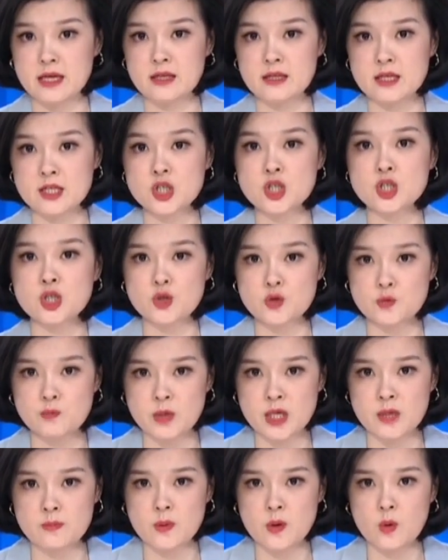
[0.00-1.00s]
At least two
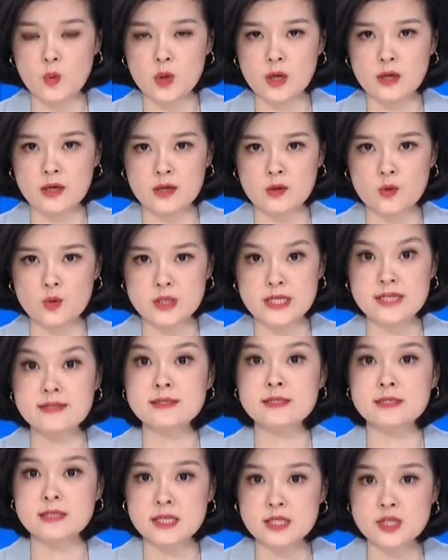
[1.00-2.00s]
people were killed
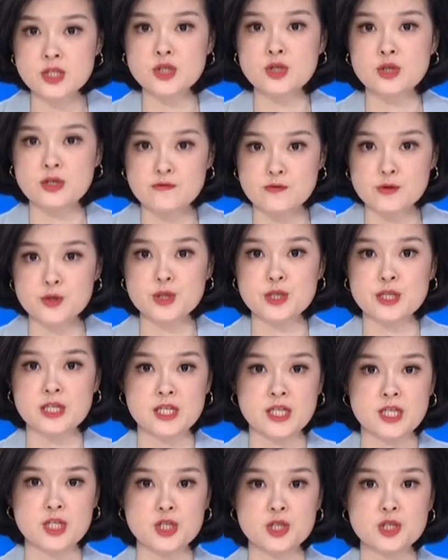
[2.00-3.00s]
and six university
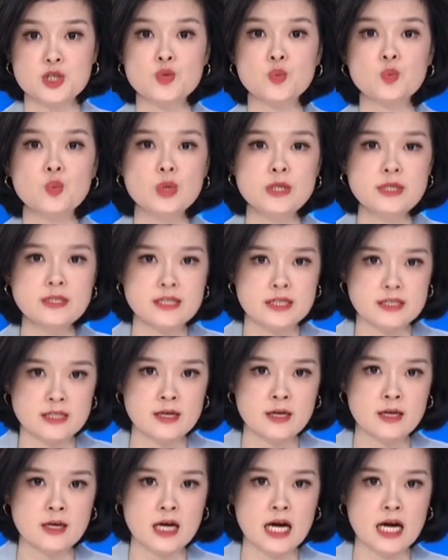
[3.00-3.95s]
teachers wounded